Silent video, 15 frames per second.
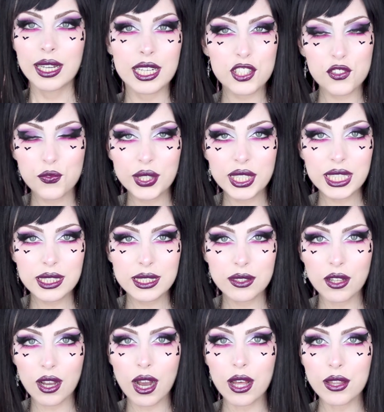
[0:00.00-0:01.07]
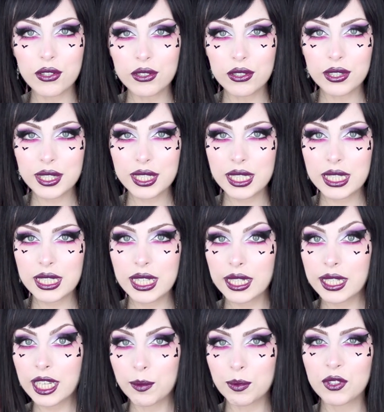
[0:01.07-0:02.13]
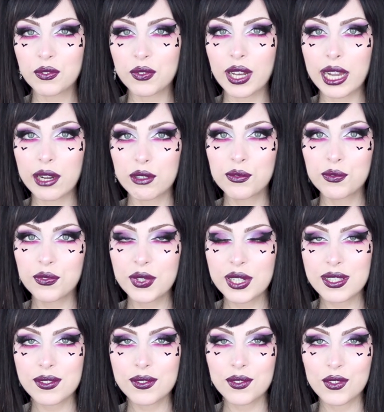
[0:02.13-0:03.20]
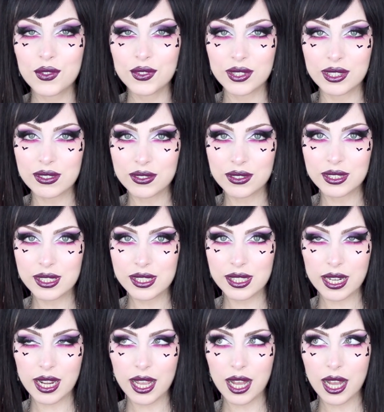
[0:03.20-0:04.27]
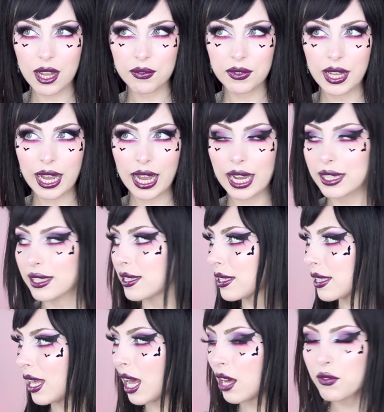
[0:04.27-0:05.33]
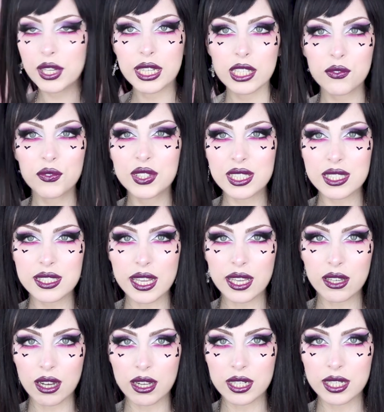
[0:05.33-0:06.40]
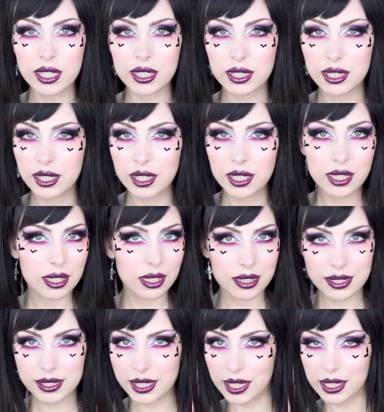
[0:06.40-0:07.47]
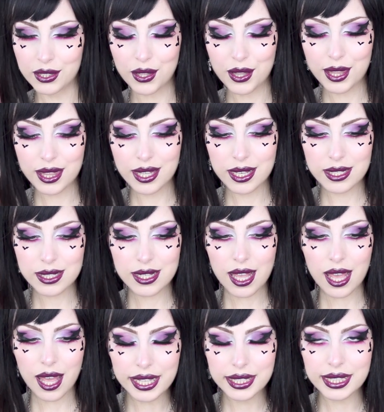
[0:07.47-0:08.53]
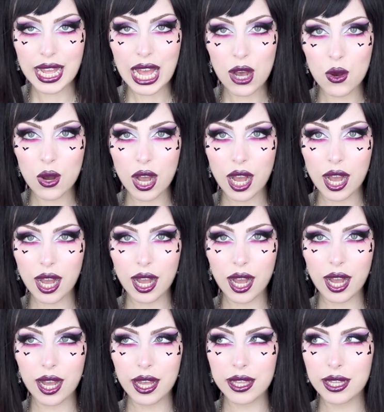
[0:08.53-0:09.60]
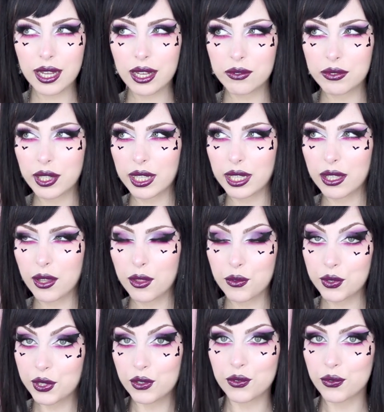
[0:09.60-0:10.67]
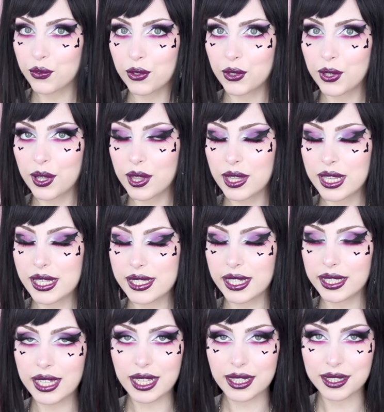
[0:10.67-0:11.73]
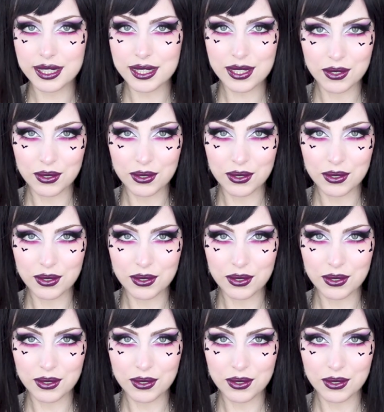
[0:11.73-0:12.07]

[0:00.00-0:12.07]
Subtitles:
It's funny that other than a couple of Iron Fist t-shirts that I have, I didn't have any of these iconic skeleton things, and now I have like 3 or 4 things like that in this